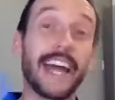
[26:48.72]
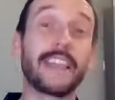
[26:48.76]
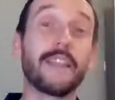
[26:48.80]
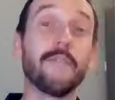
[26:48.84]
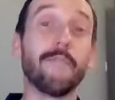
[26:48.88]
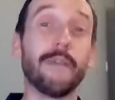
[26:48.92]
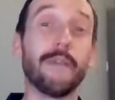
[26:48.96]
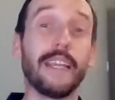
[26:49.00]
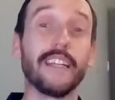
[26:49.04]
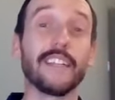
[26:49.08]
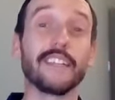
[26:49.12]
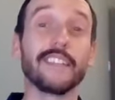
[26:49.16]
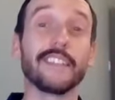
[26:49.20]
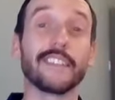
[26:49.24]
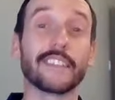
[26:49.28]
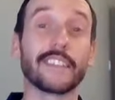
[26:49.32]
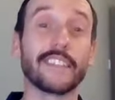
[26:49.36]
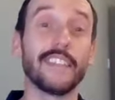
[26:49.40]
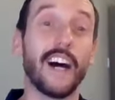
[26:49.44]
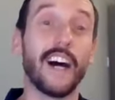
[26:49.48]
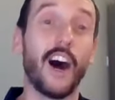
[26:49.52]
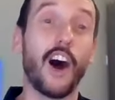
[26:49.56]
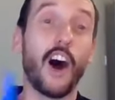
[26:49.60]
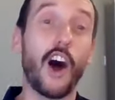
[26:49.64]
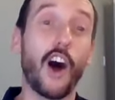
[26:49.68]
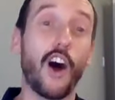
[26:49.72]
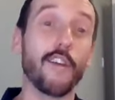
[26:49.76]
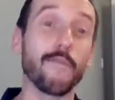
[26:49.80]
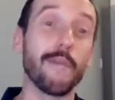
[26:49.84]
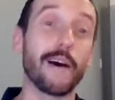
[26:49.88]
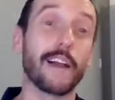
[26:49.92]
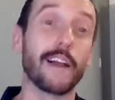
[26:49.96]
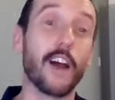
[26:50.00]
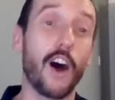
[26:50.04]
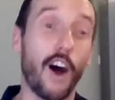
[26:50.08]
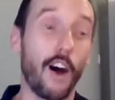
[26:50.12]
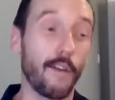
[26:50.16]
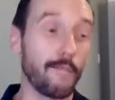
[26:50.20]
forget the Beatles,
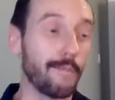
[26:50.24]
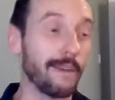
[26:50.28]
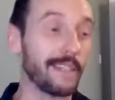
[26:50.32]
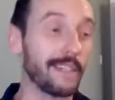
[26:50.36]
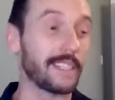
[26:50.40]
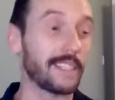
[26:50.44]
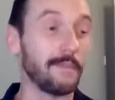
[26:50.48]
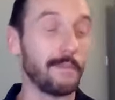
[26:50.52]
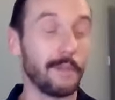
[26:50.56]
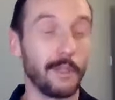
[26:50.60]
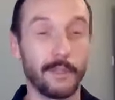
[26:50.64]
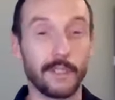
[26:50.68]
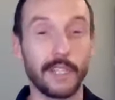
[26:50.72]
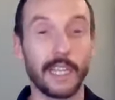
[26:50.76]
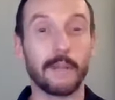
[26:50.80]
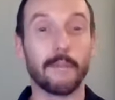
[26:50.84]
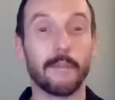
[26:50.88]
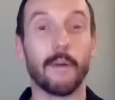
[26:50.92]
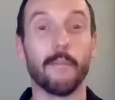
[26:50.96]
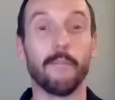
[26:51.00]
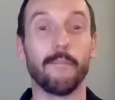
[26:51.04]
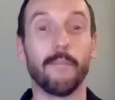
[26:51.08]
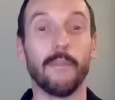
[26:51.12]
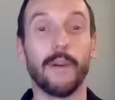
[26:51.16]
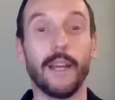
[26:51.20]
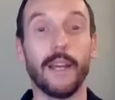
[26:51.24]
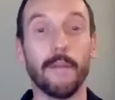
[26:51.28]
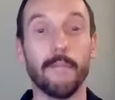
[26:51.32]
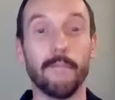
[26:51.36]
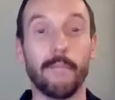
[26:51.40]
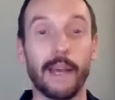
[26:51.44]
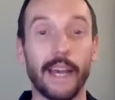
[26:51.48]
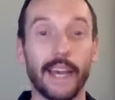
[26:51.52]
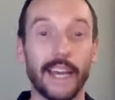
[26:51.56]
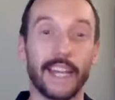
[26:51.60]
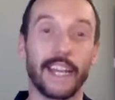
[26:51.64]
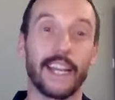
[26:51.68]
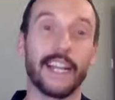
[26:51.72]
half man, half biscuit museum
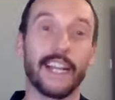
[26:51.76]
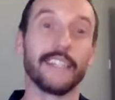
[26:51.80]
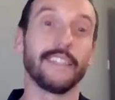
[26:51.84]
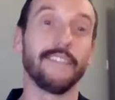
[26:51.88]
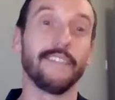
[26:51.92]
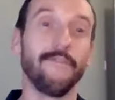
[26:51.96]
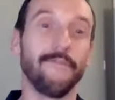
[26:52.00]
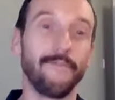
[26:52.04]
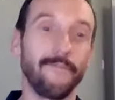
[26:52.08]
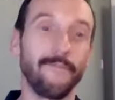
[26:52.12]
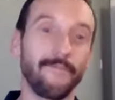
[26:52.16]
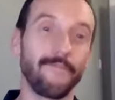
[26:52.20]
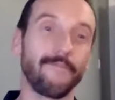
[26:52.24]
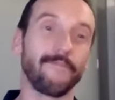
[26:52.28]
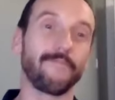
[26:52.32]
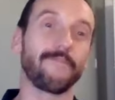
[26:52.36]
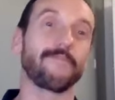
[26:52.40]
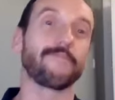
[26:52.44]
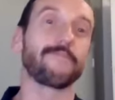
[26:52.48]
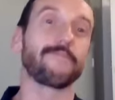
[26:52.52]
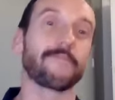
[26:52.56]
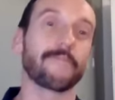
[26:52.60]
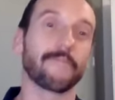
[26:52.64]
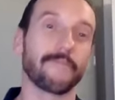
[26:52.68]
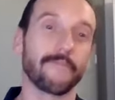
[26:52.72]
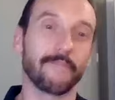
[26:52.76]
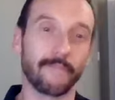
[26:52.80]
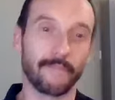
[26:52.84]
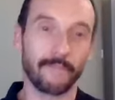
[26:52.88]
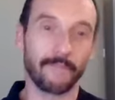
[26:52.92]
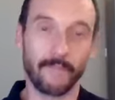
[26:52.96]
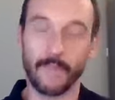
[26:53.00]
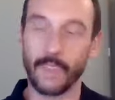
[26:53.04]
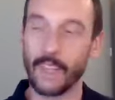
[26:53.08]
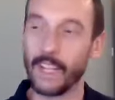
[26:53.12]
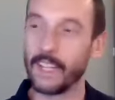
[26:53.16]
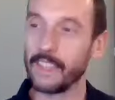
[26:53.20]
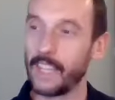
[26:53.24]
in Birkenhead.
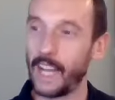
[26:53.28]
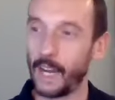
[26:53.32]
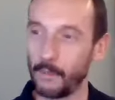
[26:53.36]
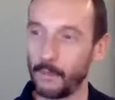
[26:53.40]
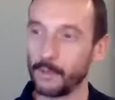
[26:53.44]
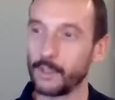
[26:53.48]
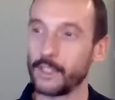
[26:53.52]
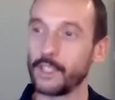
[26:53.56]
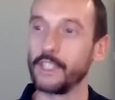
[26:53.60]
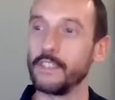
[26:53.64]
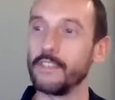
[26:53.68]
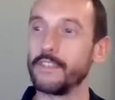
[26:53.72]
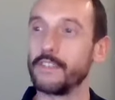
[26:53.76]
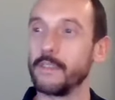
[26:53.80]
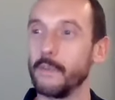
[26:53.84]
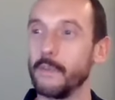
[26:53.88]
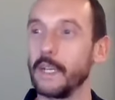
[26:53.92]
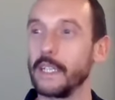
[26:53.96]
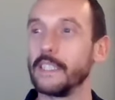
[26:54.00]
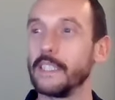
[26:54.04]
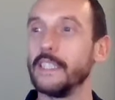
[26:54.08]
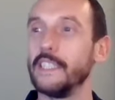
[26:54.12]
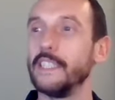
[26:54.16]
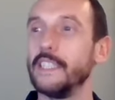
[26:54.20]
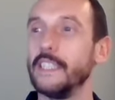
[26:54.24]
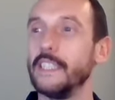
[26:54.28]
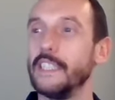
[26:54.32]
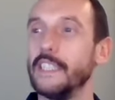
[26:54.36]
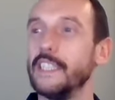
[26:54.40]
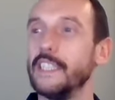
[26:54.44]
That would do for me.